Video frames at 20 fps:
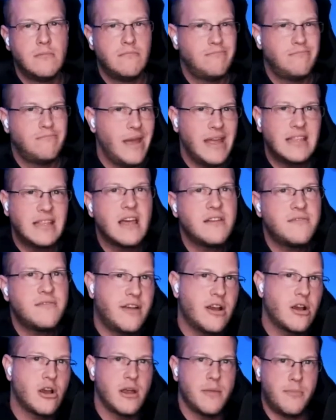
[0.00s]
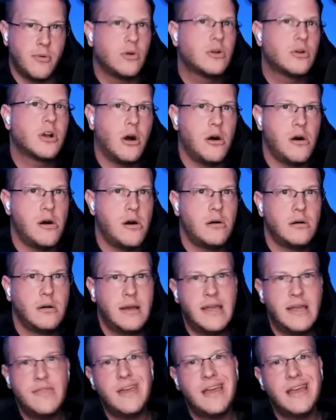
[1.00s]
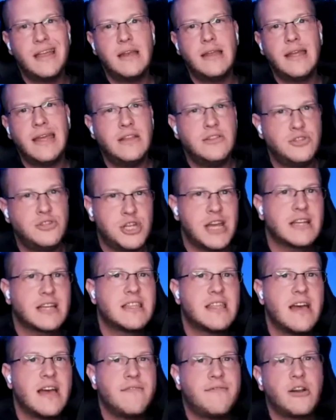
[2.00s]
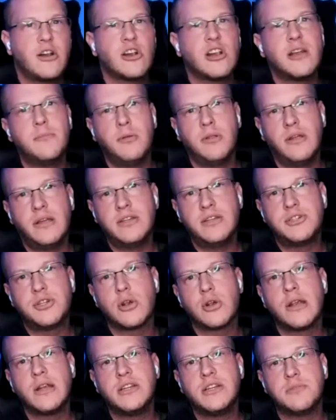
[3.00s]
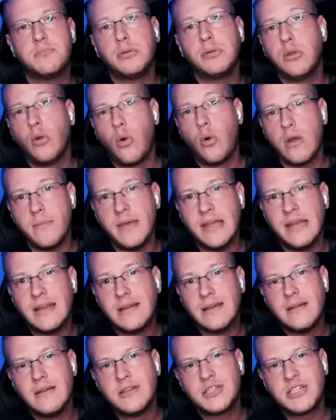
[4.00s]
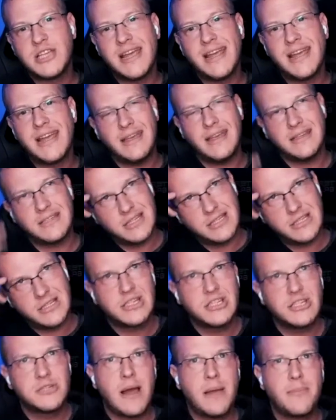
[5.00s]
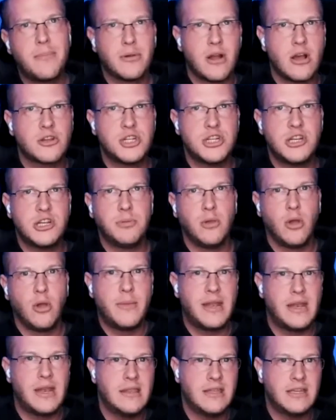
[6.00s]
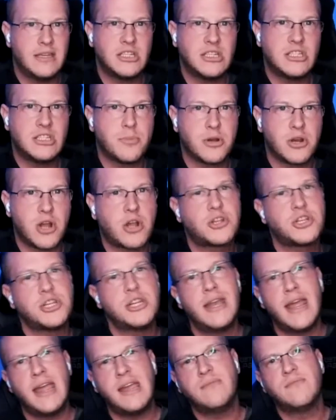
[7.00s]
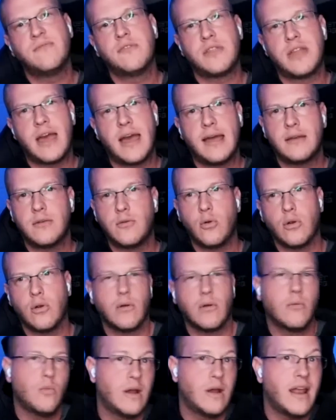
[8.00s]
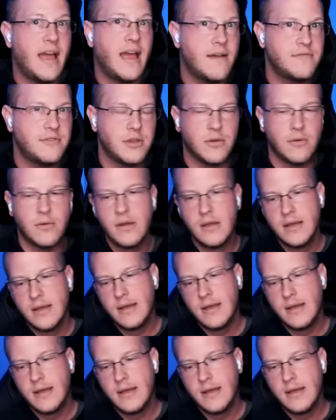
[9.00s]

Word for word: make that a variable call and then inject that variable in during deployment saying, hey, since this is my production deployment, this is the production name for that, or what have you.